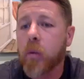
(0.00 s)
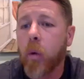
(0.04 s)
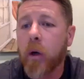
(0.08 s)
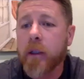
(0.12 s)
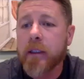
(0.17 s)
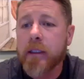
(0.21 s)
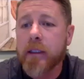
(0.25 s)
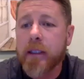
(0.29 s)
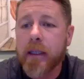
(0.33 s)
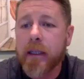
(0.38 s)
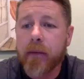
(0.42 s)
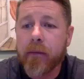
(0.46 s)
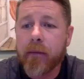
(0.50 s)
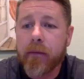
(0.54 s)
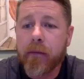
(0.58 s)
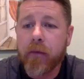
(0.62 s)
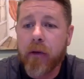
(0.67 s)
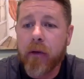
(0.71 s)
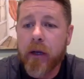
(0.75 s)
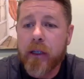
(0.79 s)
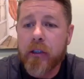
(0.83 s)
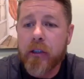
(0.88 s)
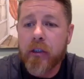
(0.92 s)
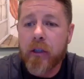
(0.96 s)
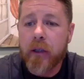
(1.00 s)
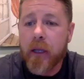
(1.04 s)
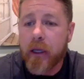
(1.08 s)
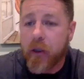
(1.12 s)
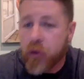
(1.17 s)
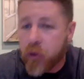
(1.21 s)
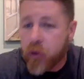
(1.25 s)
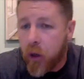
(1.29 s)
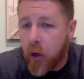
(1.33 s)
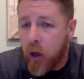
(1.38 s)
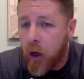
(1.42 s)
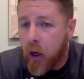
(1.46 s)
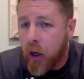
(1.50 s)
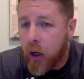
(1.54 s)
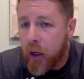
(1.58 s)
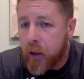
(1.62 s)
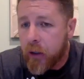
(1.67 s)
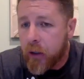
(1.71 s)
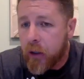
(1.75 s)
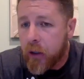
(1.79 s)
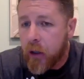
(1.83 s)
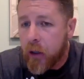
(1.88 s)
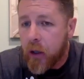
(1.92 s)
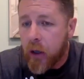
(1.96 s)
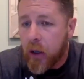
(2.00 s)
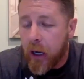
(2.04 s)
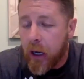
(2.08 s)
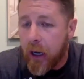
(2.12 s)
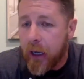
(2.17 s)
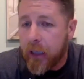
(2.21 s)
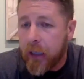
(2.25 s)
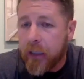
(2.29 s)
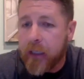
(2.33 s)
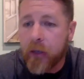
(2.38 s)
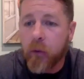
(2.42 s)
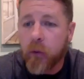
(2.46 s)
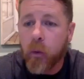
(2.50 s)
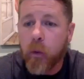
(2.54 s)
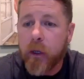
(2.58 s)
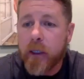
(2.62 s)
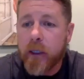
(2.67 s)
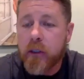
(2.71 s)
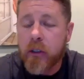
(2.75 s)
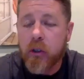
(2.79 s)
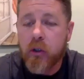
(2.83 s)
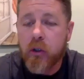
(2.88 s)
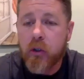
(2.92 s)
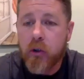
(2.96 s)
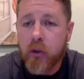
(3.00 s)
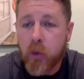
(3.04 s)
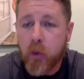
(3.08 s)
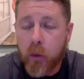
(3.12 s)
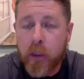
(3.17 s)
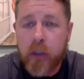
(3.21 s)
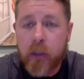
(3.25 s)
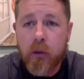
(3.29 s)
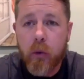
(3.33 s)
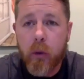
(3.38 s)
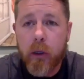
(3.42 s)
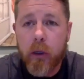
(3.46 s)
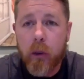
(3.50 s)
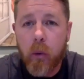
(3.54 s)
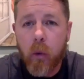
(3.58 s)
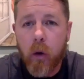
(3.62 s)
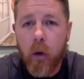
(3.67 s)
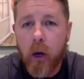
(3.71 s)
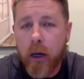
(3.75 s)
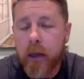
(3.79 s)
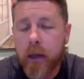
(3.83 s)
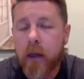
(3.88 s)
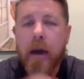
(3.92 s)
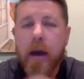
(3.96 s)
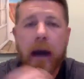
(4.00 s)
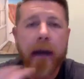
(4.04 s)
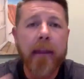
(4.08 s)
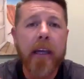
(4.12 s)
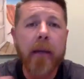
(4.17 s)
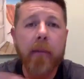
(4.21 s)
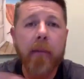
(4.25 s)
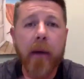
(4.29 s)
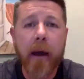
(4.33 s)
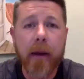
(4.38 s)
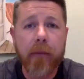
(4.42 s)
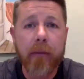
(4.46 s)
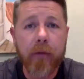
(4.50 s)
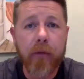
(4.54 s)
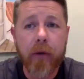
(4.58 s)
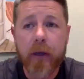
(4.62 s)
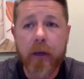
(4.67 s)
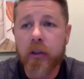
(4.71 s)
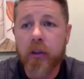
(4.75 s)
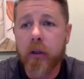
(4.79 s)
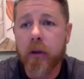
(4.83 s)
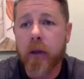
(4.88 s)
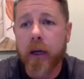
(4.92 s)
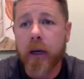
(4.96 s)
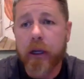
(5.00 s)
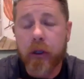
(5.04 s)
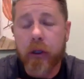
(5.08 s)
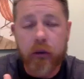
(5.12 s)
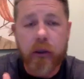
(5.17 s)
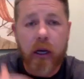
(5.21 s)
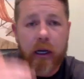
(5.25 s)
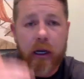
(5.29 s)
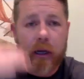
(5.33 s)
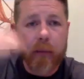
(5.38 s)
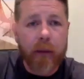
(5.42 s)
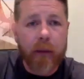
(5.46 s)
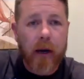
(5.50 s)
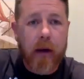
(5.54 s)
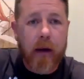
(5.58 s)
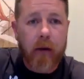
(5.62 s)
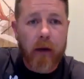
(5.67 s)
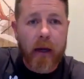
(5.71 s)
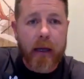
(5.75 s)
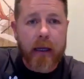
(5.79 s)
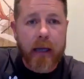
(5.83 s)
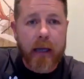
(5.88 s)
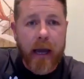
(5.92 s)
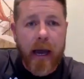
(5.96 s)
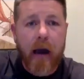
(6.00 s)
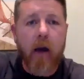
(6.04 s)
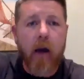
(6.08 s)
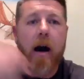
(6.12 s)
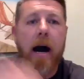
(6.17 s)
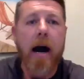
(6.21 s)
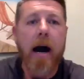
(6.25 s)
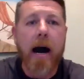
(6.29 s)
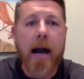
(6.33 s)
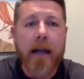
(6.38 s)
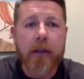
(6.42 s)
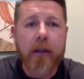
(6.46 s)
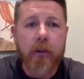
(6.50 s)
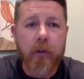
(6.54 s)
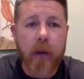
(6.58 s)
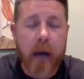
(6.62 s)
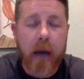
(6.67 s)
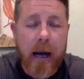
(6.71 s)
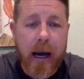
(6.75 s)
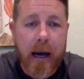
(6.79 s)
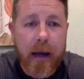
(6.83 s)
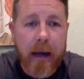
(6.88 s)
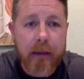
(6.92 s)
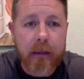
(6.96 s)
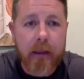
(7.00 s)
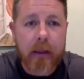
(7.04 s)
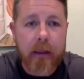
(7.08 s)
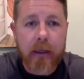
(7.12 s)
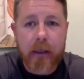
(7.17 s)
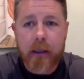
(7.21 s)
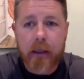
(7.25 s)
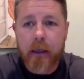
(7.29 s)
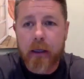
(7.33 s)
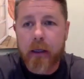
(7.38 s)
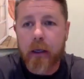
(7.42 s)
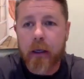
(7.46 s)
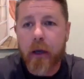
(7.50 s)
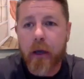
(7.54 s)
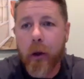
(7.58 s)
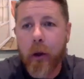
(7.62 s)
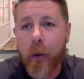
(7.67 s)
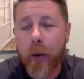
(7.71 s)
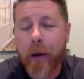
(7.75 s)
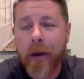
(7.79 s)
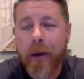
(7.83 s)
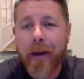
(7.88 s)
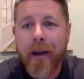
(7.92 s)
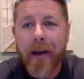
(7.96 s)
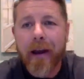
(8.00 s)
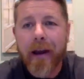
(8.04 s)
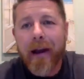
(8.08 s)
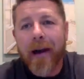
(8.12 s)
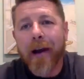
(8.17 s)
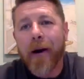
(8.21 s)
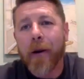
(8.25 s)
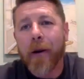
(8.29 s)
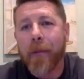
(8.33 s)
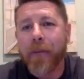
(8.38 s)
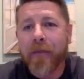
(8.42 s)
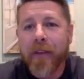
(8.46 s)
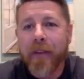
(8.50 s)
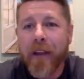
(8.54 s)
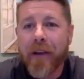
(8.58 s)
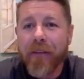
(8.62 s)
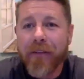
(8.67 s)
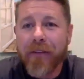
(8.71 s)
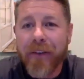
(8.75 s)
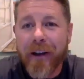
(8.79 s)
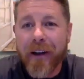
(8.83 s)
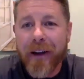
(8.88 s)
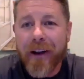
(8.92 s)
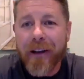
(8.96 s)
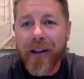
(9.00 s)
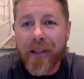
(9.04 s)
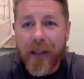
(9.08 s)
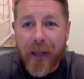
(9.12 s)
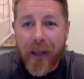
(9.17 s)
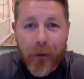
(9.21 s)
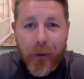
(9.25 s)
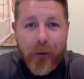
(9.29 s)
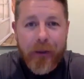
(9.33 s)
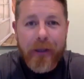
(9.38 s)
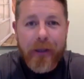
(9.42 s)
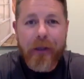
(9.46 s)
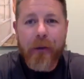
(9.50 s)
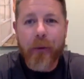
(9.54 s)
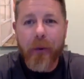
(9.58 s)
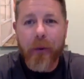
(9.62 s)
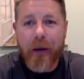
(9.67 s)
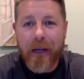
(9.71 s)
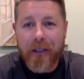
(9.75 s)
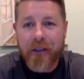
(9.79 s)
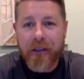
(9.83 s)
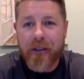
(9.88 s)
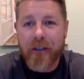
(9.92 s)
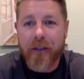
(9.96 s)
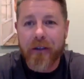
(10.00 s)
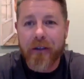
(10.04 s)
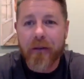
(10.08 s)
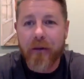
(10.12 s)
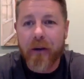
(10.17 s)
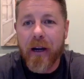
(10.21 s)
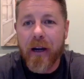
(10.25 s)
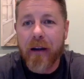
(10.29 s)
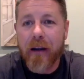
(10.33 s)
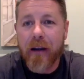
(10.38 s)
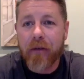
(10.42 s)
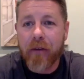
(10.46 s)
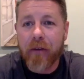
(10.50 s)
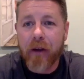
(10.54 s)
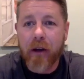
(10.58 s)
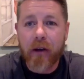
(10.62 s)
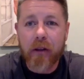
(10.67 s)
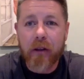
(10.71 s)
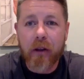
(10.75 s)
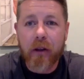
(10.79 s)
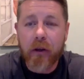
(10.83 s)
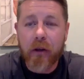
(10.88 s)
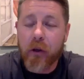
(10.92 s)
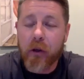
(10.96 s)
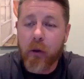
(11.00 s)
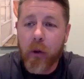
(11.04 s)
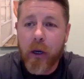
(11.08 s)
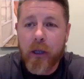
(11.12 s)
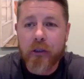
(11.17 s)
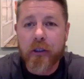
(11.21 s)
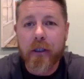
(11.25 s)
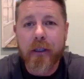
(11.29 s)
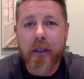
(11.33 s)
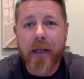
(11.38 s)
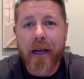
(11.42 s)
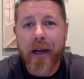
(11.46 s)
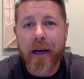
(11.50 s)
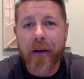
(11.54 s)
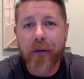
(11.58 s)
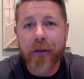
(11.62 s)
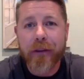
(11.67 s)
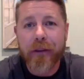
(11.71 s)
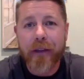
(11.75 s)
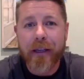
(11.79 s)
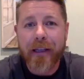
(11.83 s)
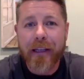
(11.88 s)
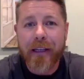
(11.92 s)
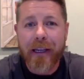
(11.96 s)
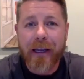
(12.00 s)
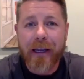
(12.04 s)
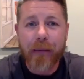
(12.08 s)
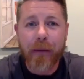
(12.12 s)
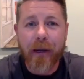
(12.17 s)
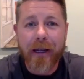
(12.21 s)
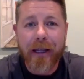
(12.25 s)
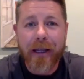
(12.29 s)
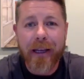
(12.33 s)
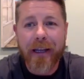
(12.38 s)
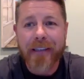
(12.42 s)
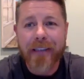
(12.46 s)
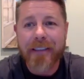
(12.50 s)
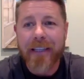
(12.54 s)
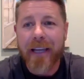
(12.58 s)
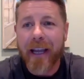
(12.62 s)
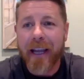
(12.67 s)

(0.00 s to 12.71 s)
what's the inflation that Tron can reach in 2021? I think by inflation, like you're talking about, like how high do I think it can go? Very loaded question, right? Very loaded question. I don't think anybody has the